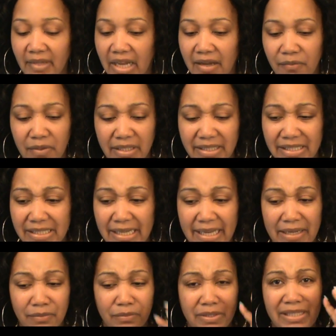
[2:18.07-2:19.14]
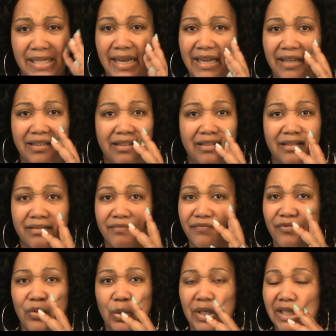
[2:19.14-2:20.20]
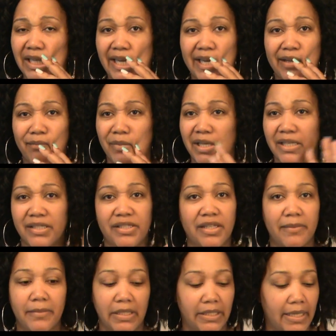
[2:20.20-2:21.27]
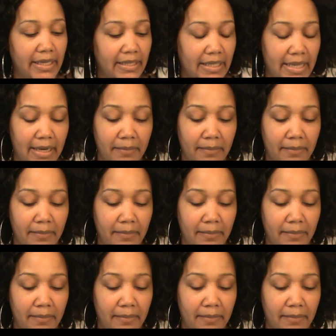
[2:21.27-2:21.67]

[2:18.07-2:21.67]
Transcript: want to say it was like 14 bucks, something like that.